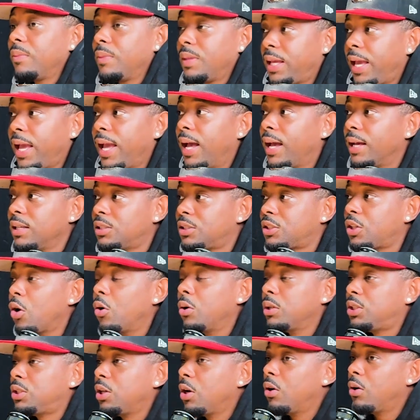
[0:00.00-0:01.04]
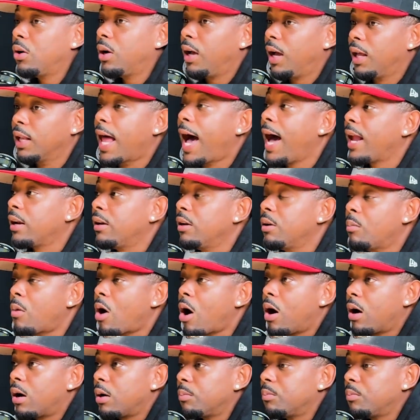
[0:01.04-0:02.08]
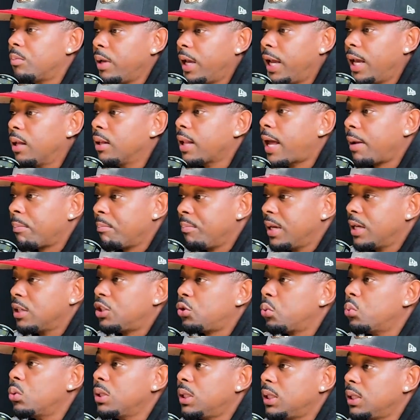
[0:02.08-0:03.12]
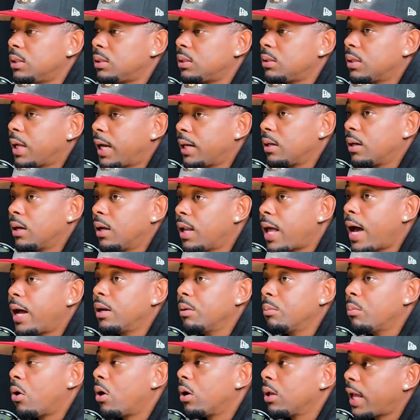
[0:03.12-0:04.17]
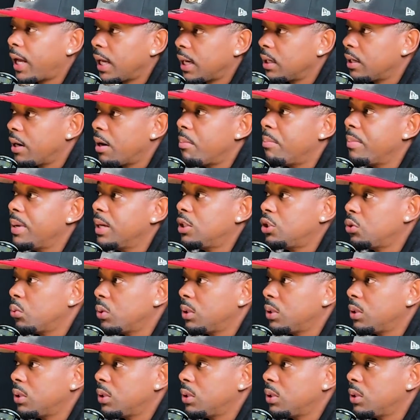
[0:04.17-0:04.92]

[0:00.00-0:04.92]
Yeah. So a lot of them are in like mid-20s. Like a lot of them are like in their mid-20s.